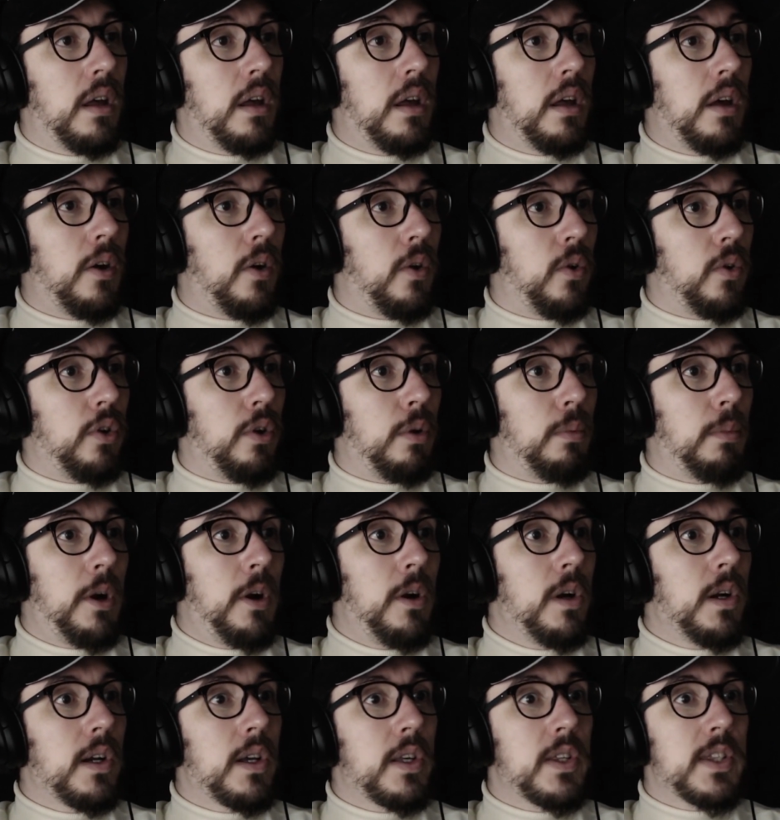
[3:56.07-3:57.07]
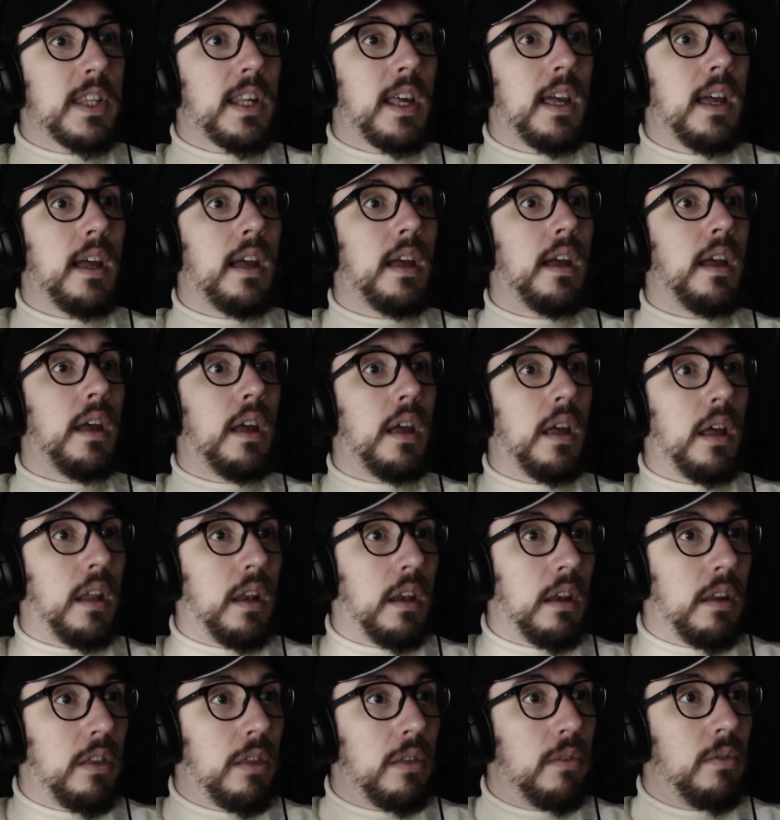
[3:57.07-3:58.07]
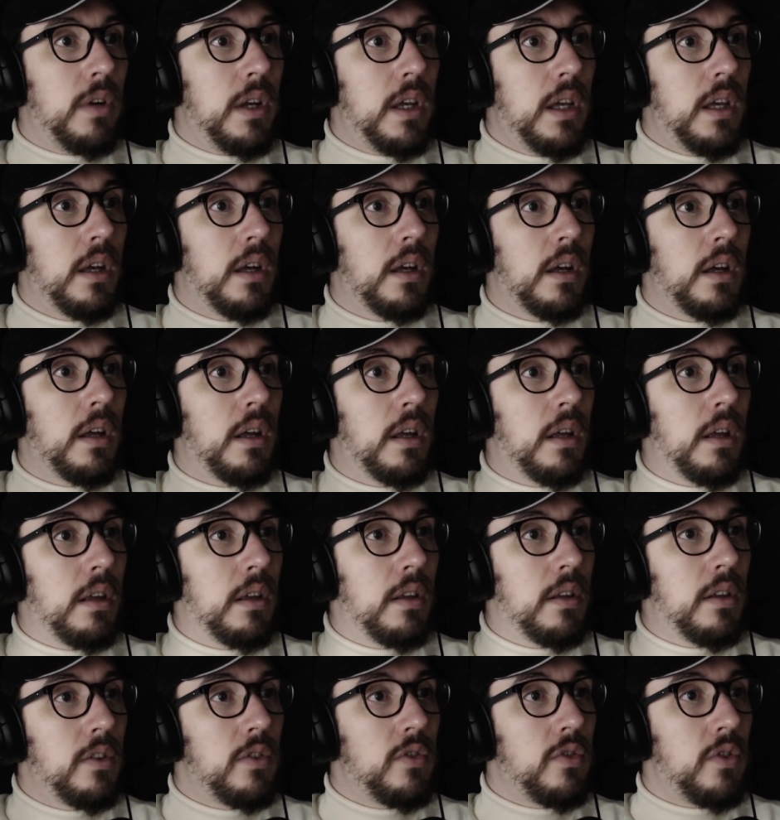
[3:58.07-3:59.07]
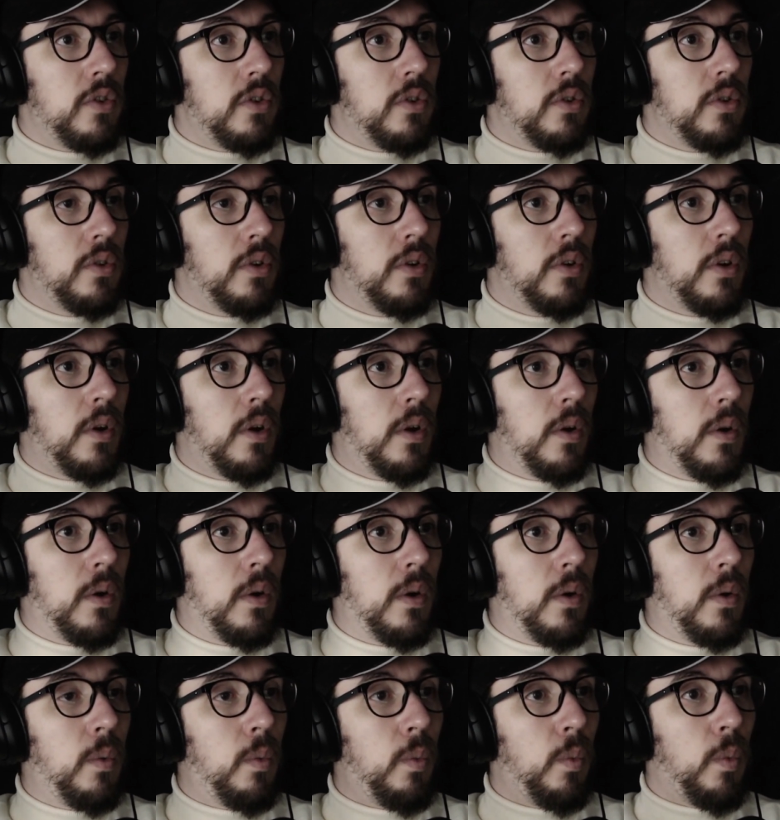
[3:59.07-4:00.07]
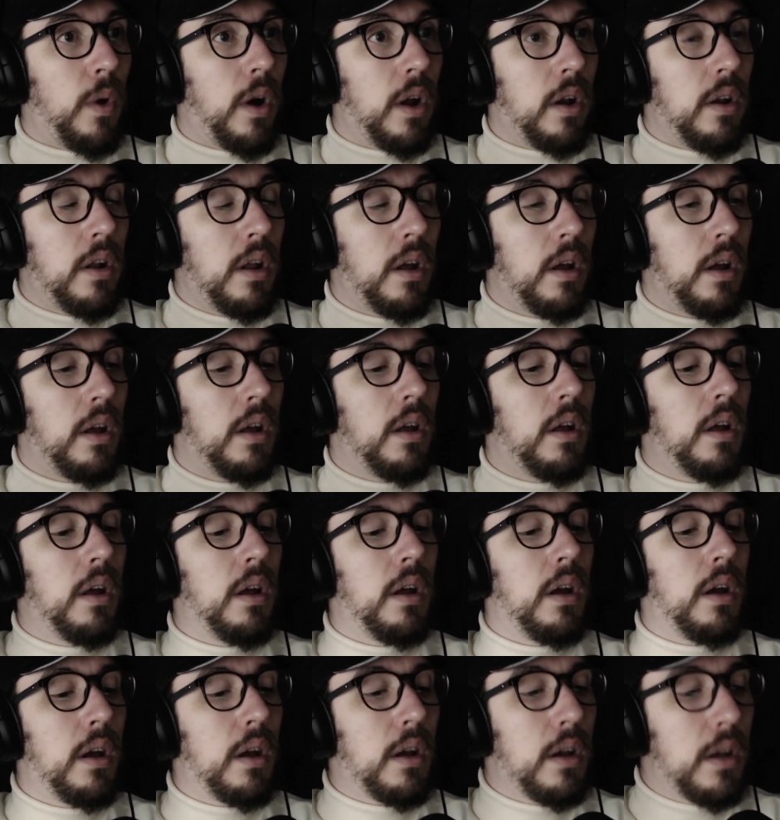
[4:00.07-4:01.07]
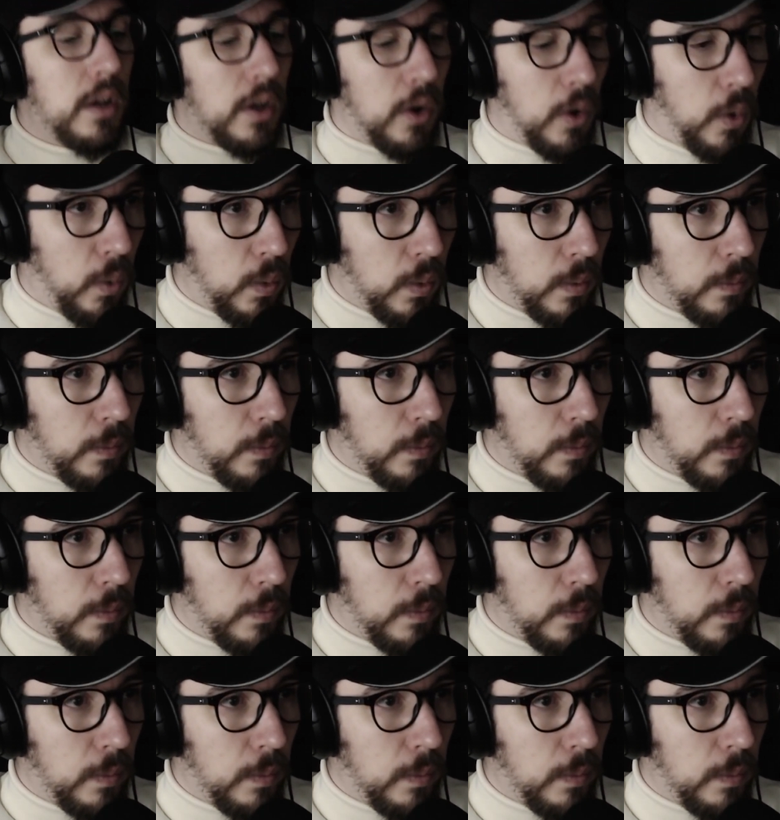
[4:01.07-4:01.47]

on your marks, and 3, 2, 1, go.